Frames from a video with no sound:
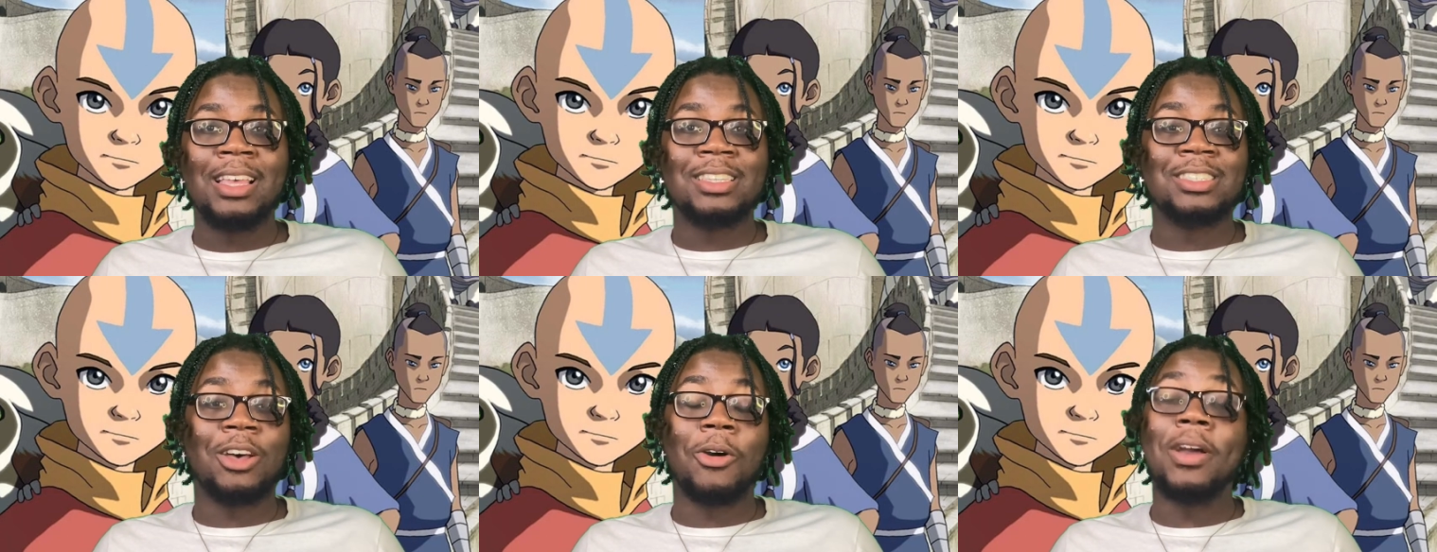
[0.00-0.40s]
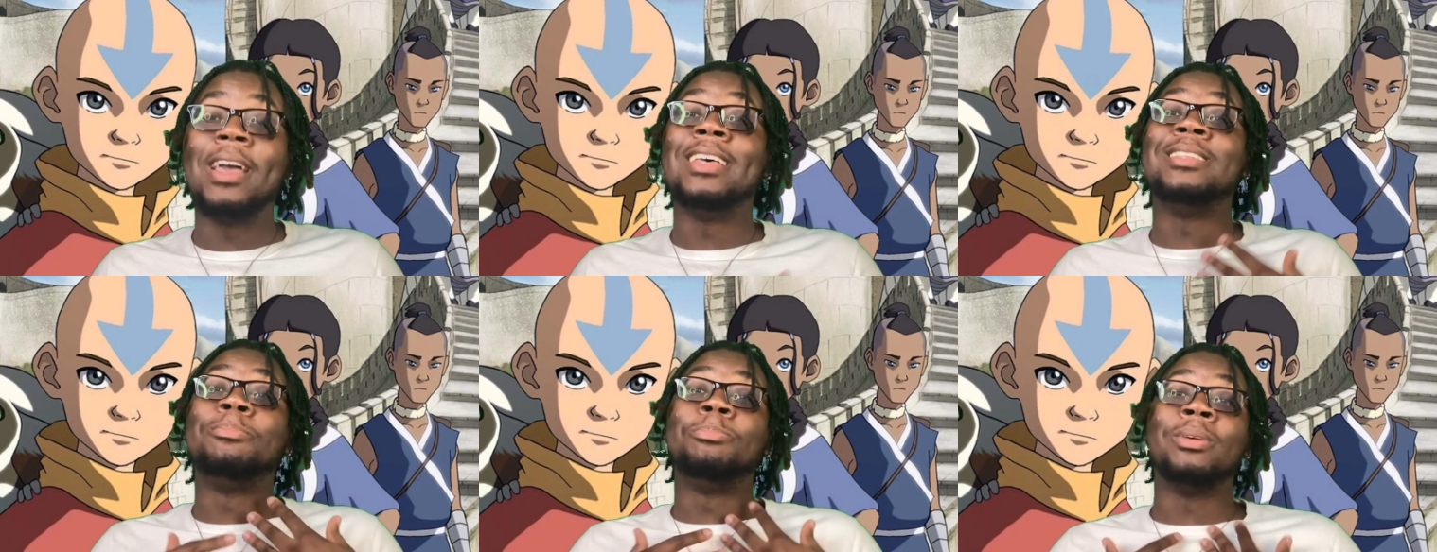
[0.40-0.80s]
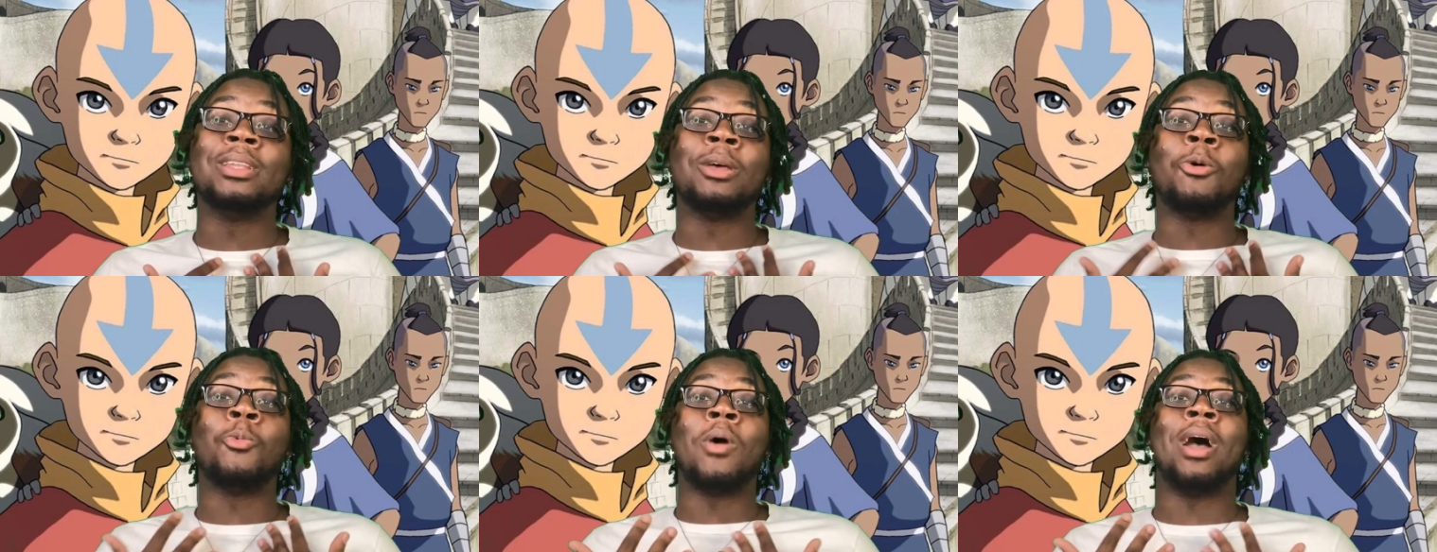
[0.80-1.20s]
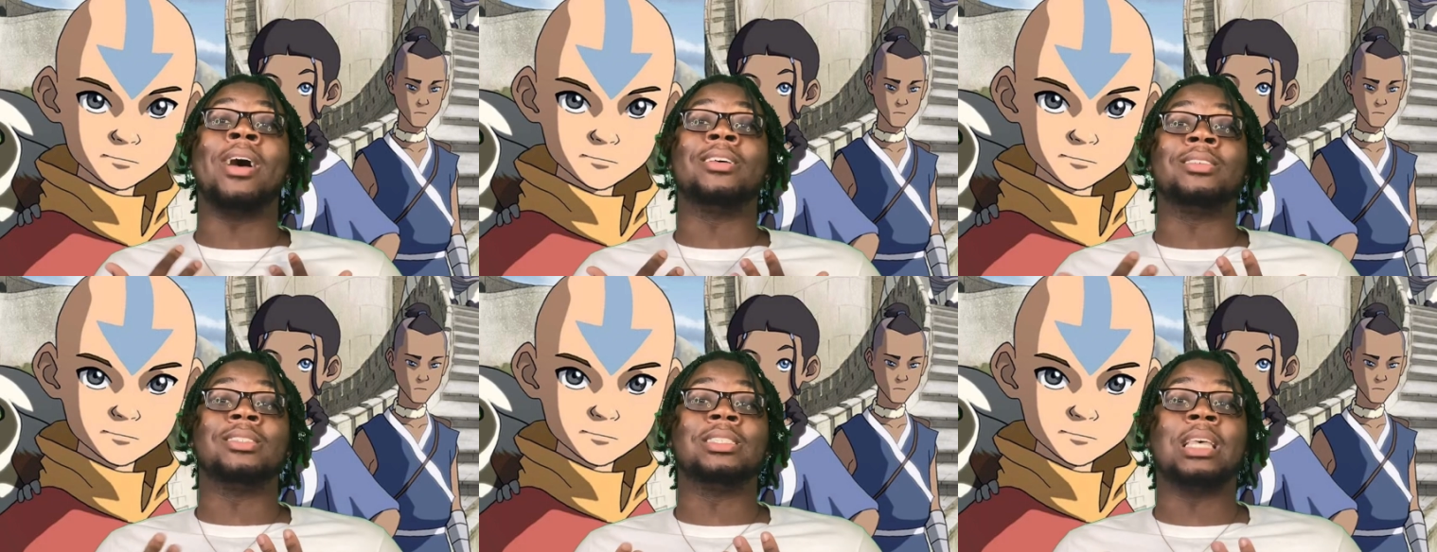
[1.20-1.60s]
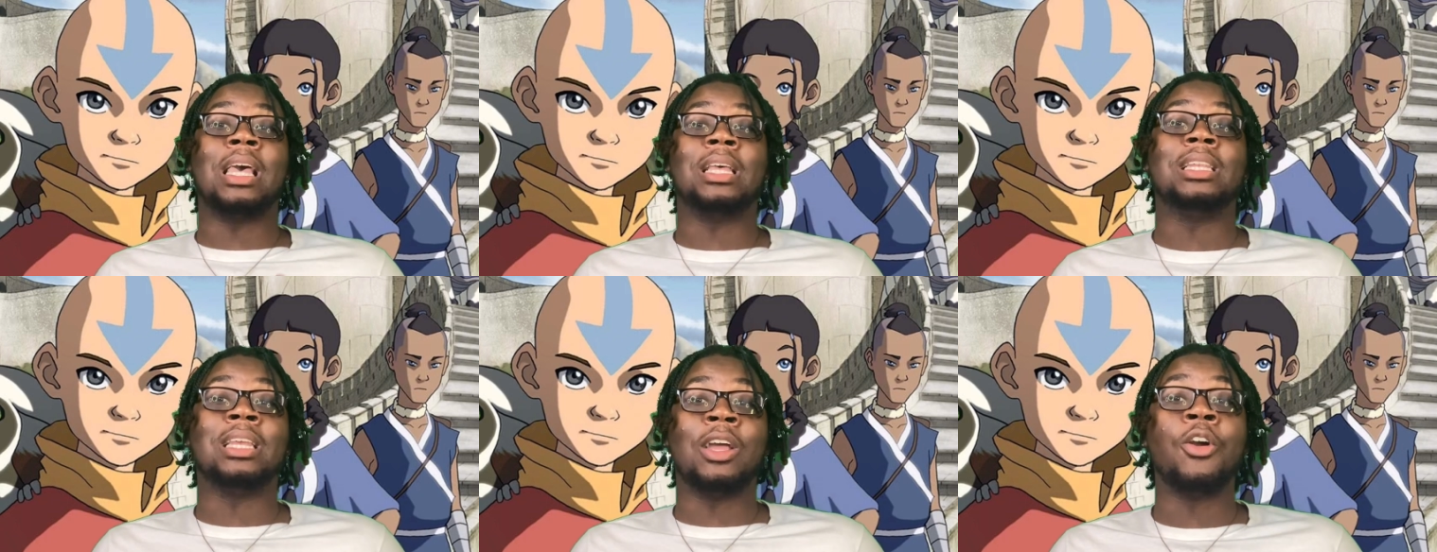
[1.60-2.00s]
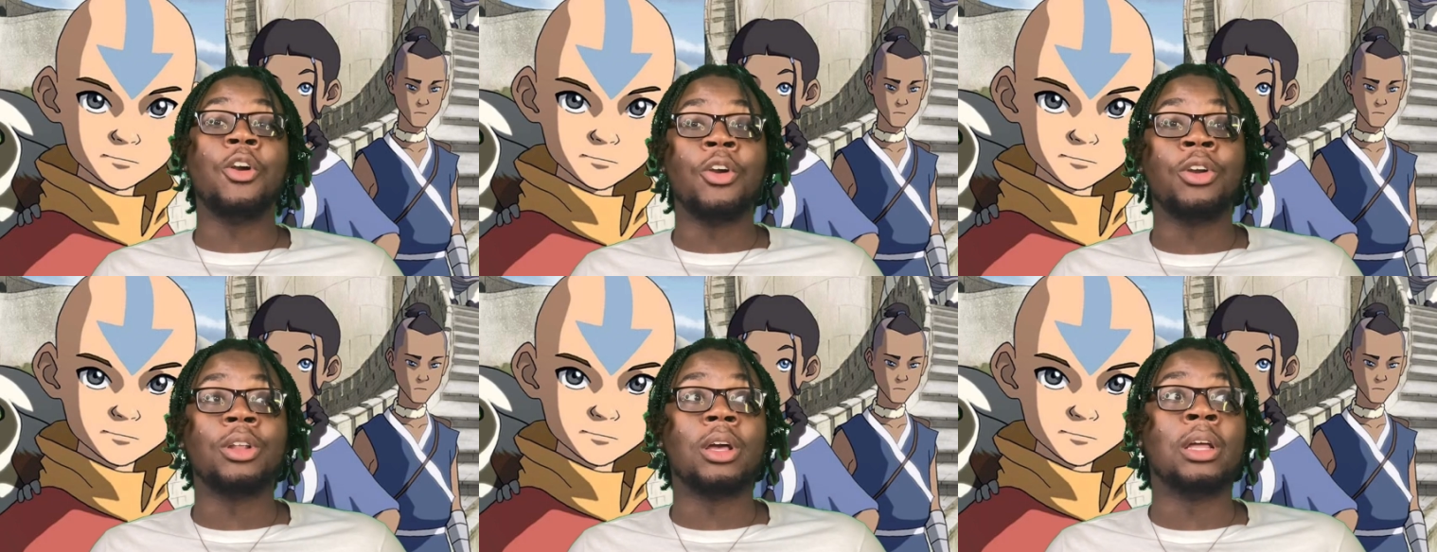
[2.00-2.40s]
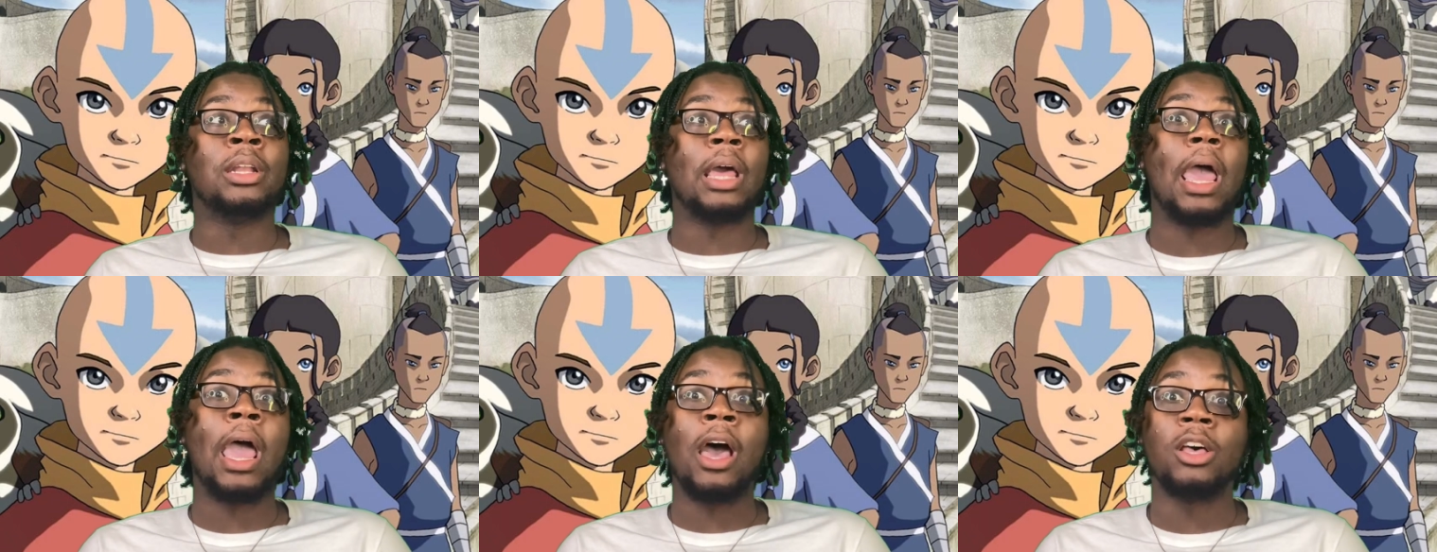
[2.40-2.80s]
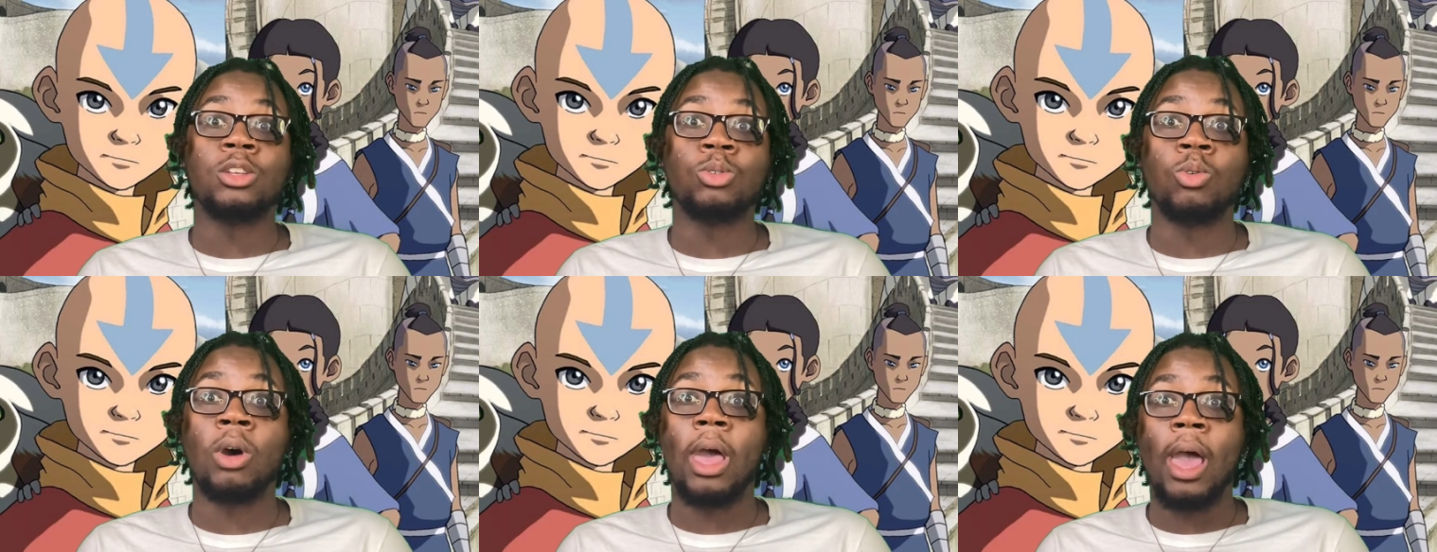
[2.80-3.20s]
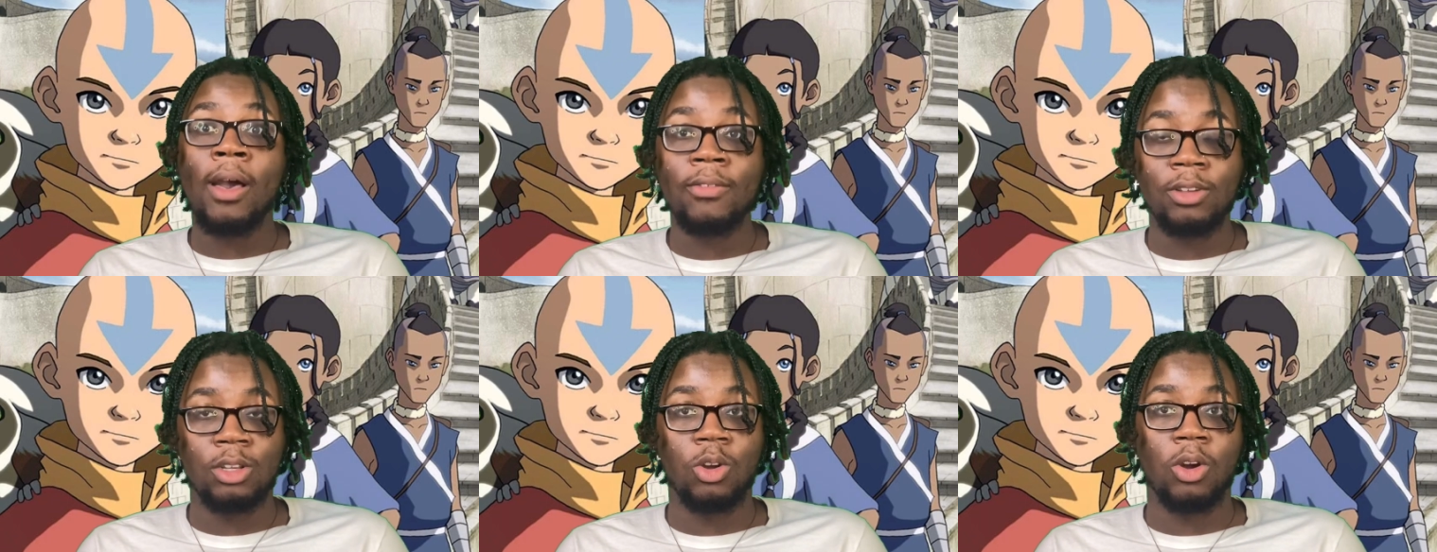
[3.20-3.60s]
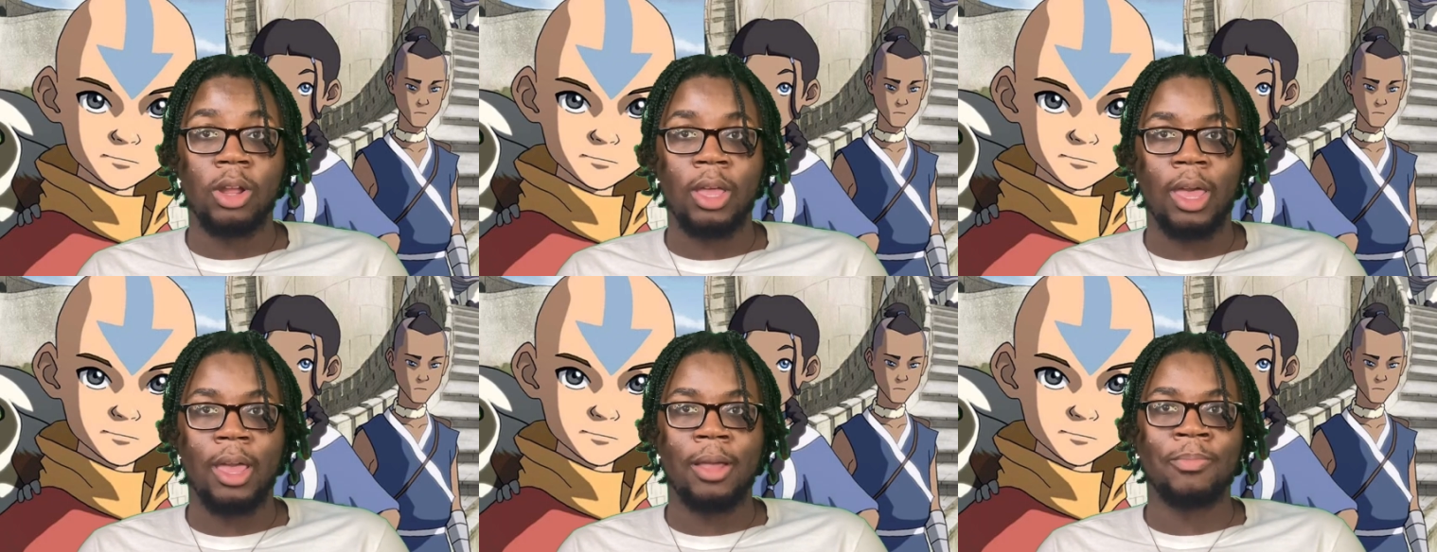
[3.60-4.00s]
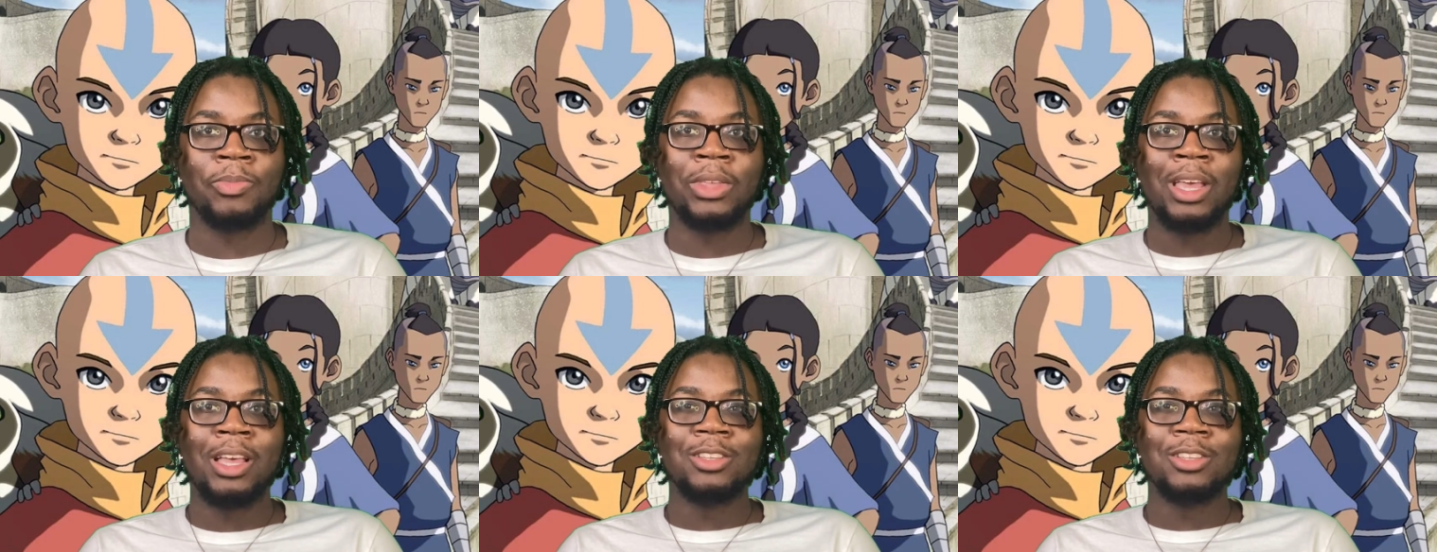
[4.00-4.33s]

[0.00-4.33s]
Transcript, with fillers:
Speaker 1: So it's been a while since I actually heard an actual Avatar game.